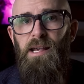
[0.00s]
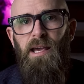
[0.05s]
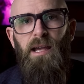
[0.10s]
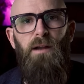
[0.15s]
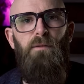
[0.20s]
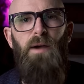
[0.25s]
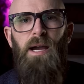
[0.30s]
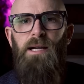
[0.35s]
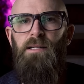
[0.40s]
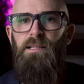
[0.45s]

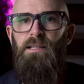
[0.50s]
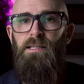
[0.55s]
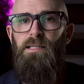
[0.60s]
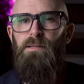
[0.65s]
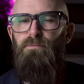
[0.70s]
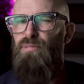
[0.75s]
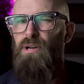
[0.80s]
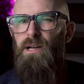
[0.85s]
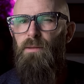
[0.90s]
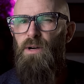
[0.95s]
In fact, it's
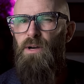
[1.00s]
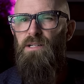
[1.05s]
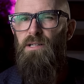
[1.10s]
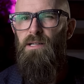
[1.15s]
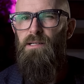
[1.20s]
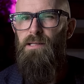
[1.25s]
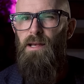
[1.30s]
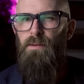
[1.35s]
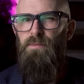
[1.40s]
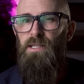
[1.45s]
pretty much
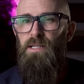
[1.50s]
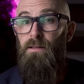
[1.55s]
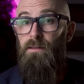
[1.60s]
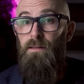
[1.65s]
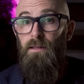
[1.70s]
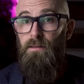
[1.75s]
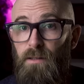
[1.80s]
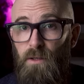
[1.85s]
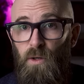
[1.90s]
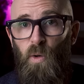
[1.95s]
accepted
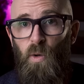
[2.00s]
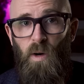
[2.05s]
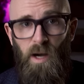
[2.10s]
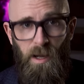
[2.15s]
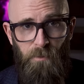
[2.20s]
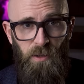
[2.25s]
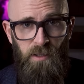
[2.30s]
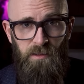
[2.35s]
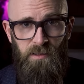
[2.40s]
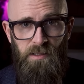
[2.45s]
that the core
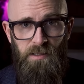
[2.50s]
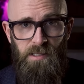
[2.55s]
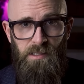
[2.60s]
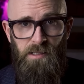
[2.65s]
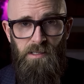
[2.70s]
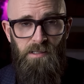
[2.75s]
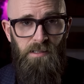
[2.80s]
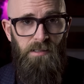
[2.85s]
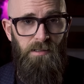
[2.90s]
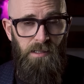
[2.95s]

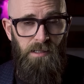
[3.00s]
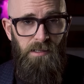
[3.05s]
hypothesis